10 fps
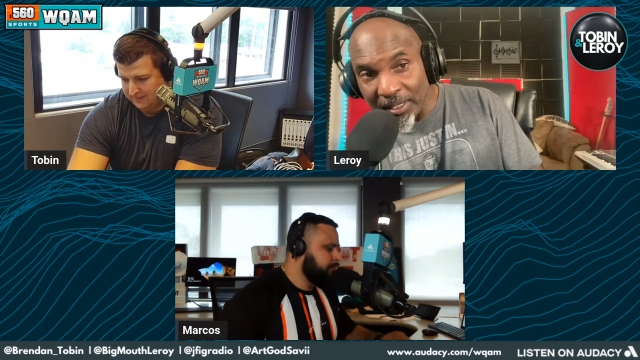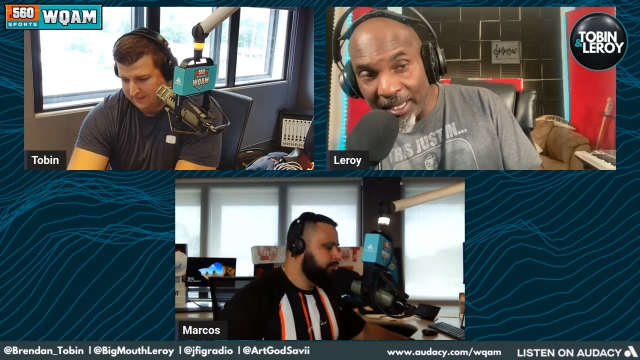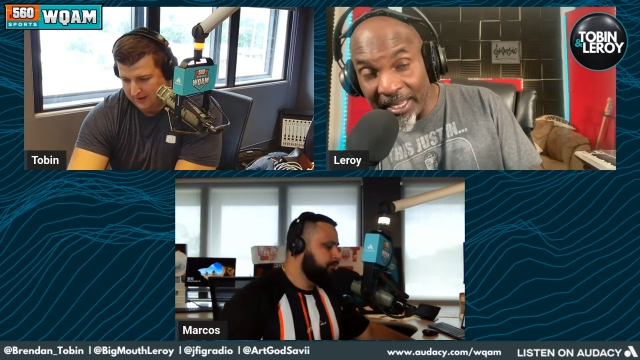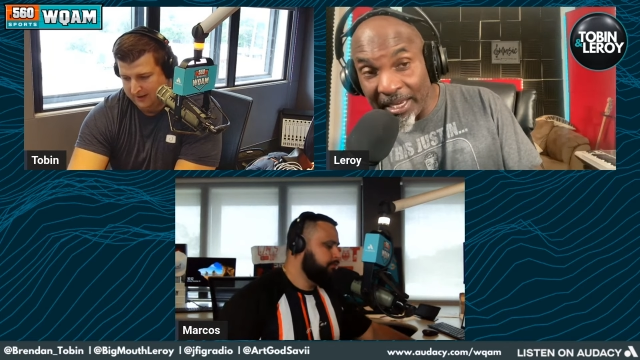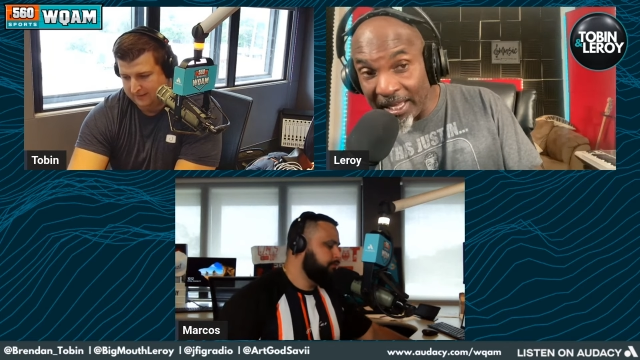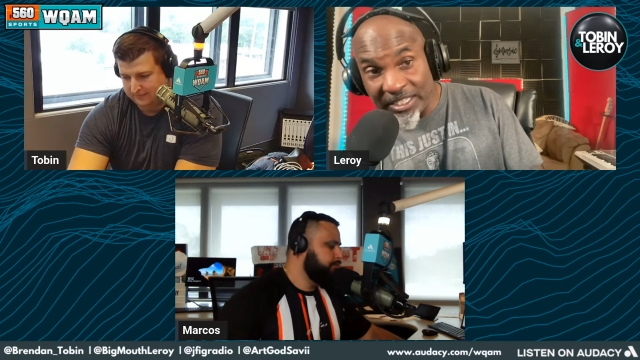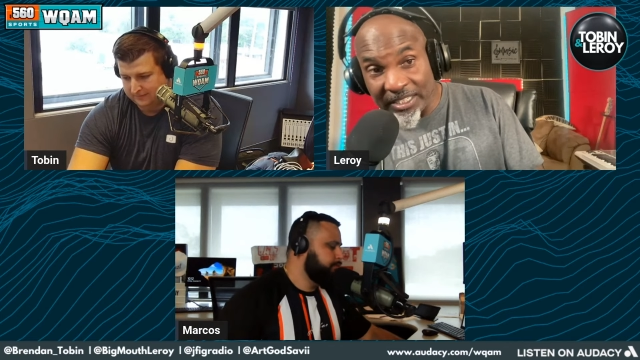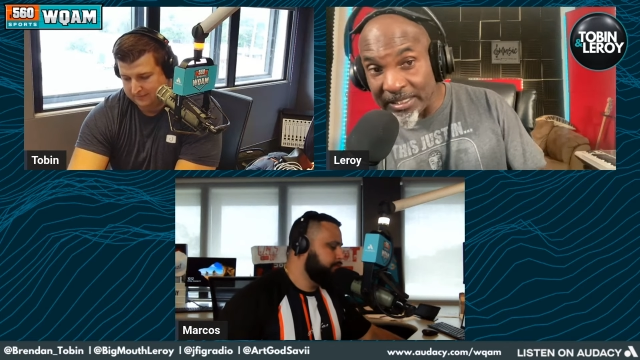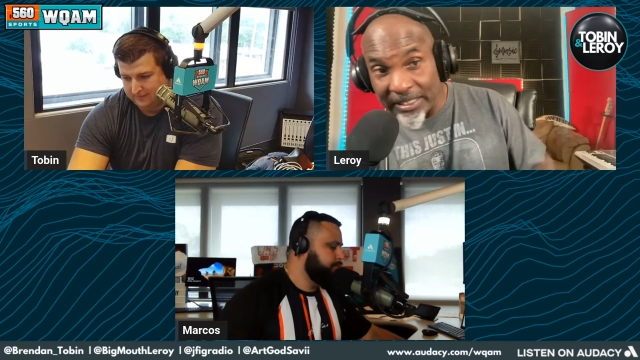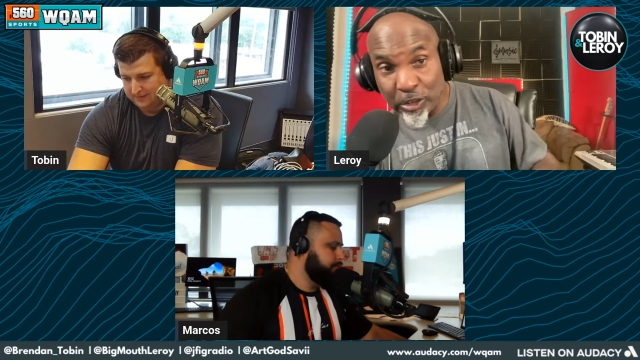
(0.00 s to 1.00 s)
Speaker 1: and right. they
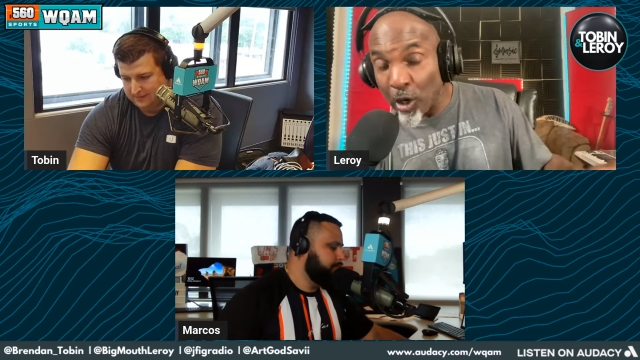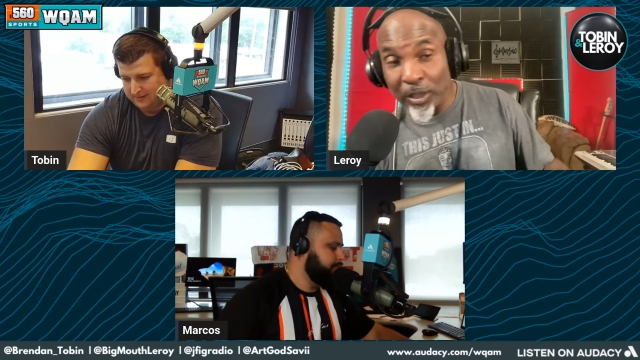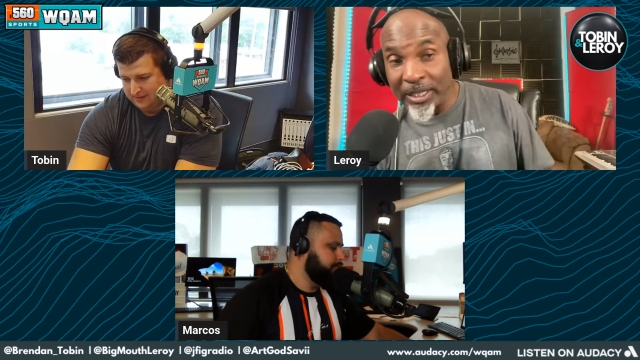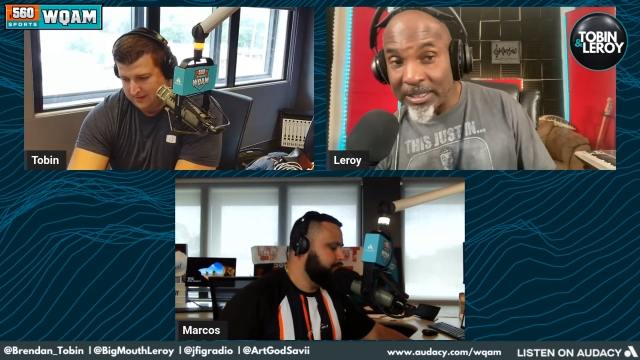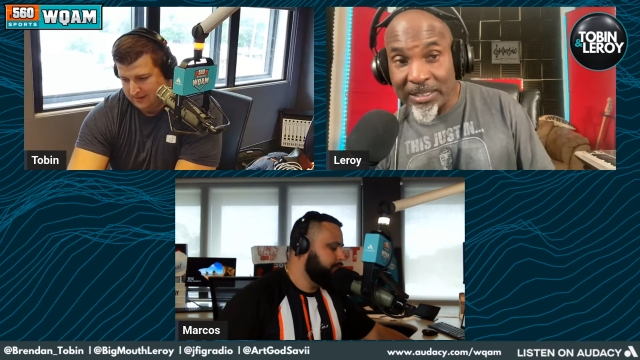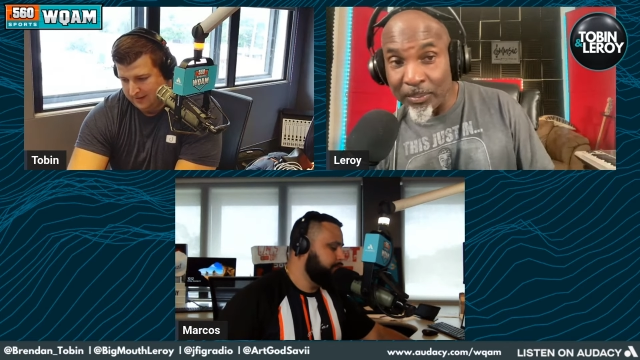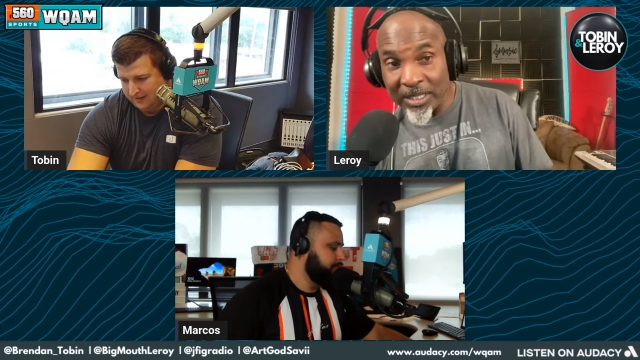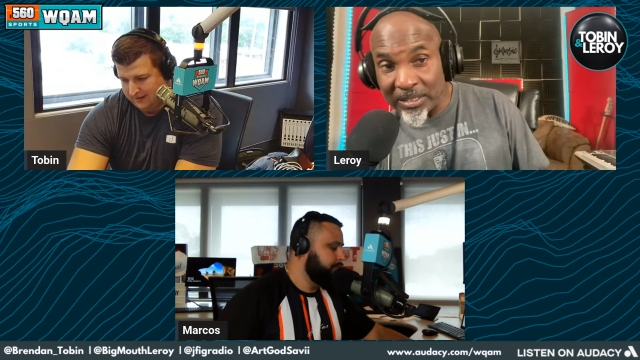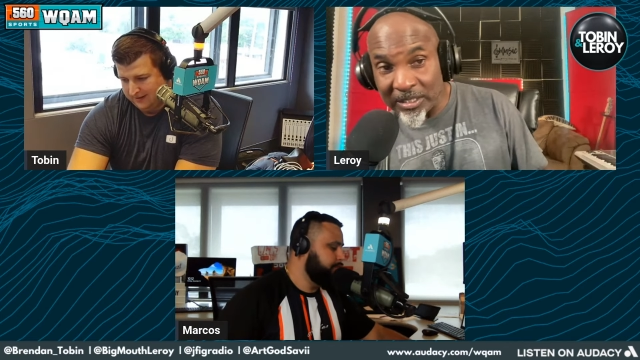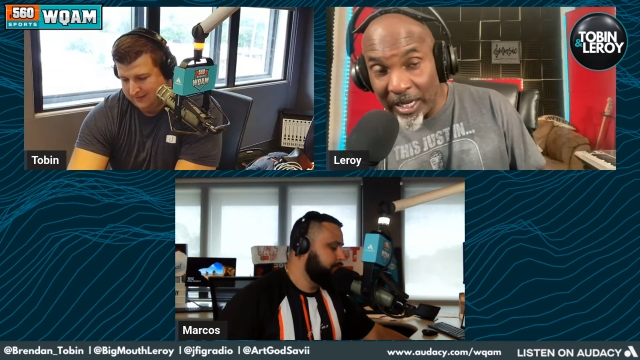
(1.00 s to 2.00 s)
just totally
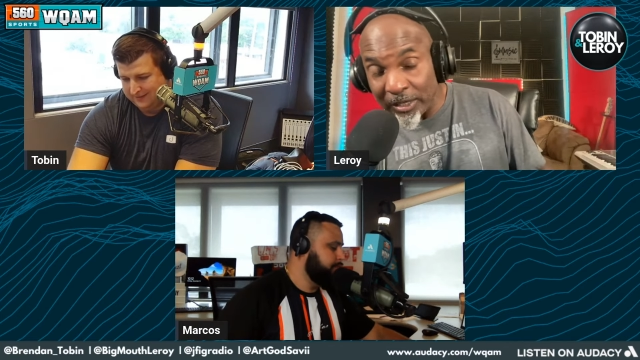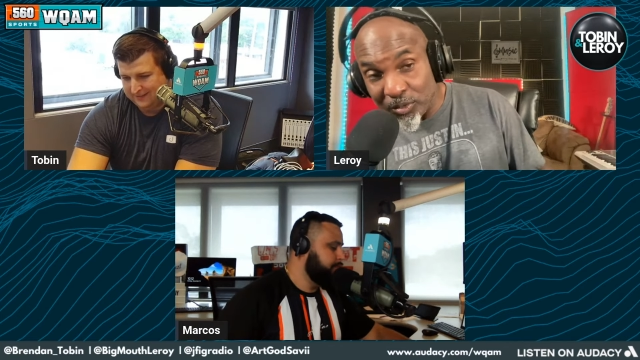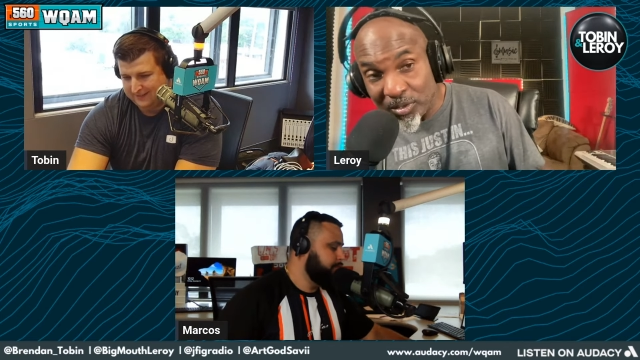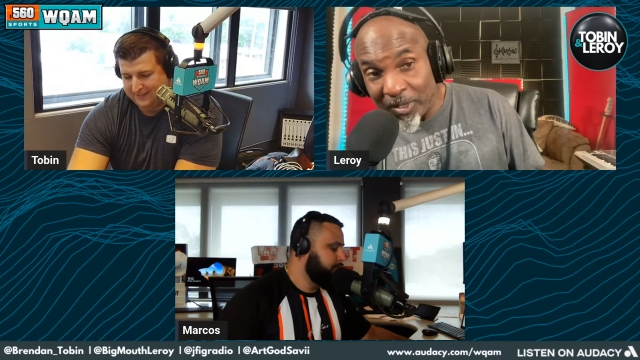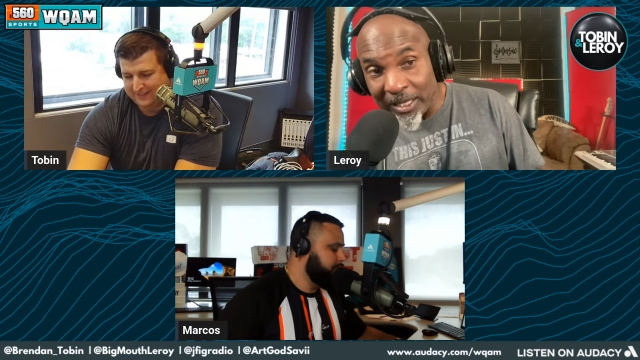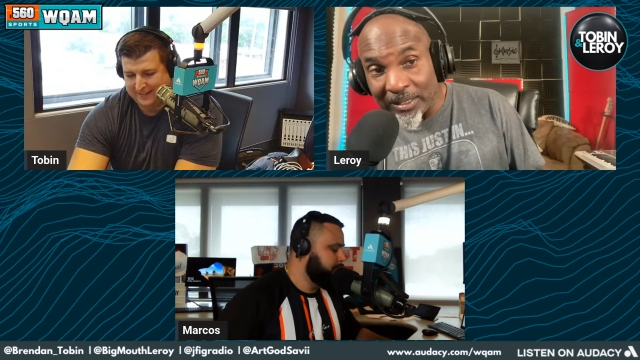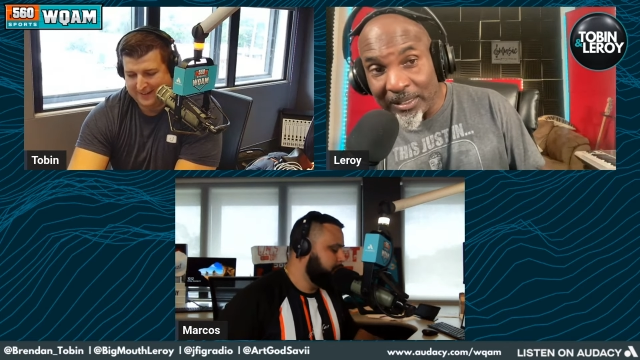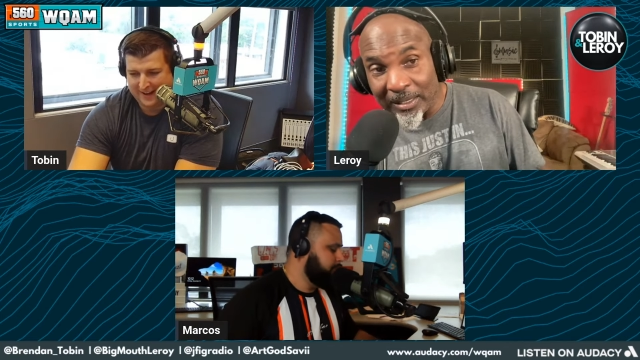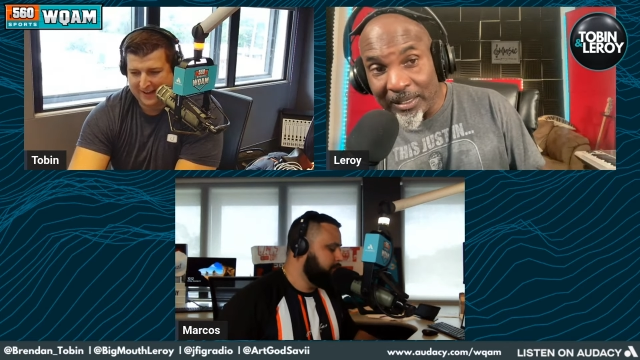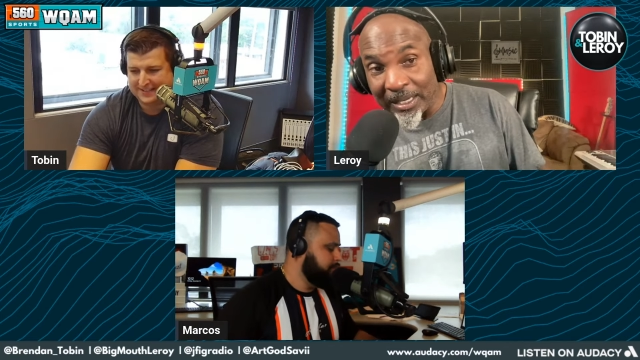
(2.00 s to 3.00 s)
dismiss Jonnu Smith.
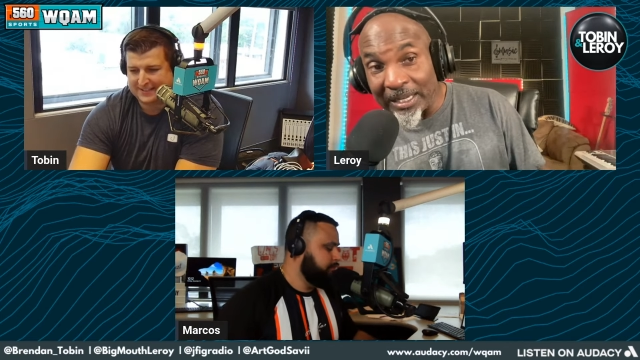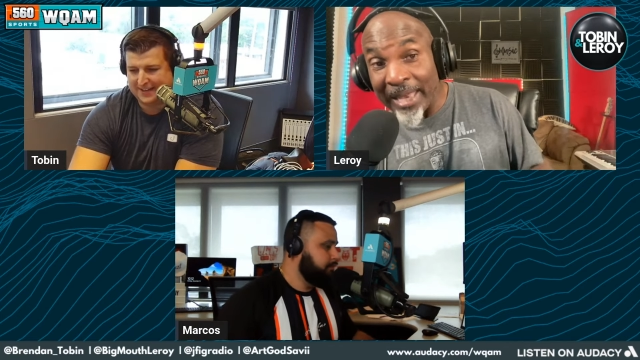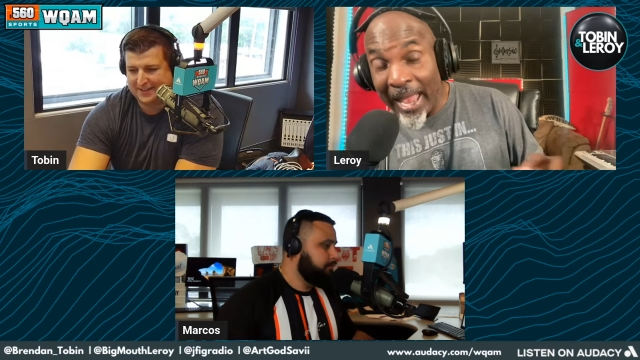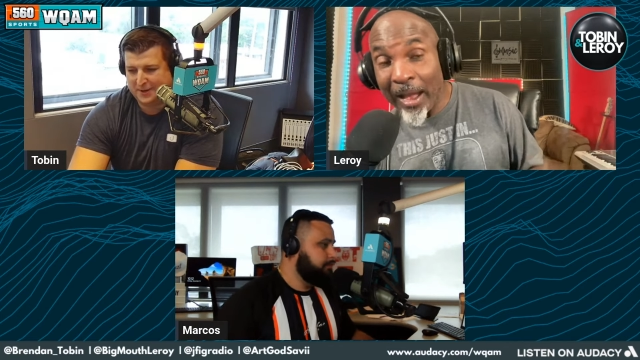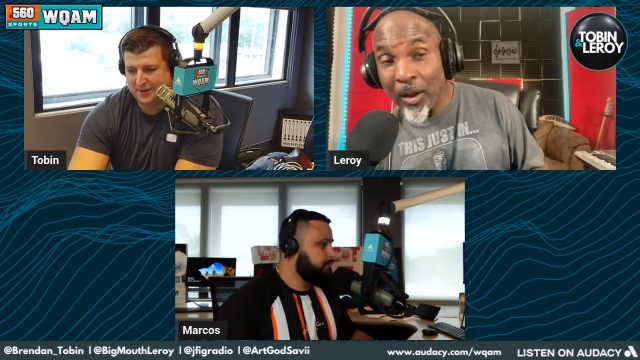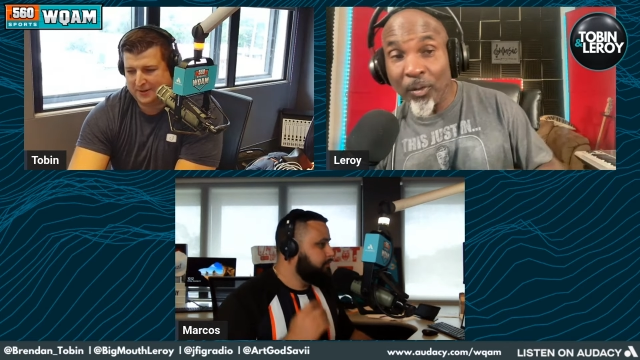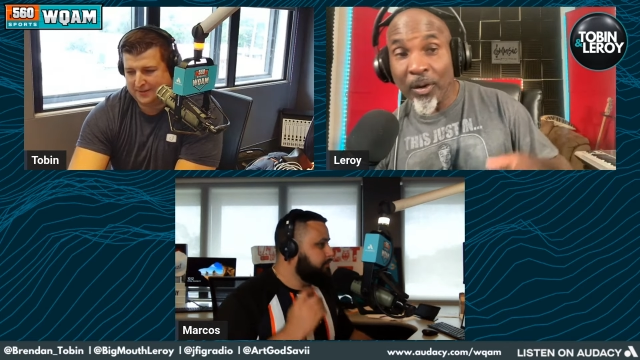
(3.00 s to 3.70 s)
I got now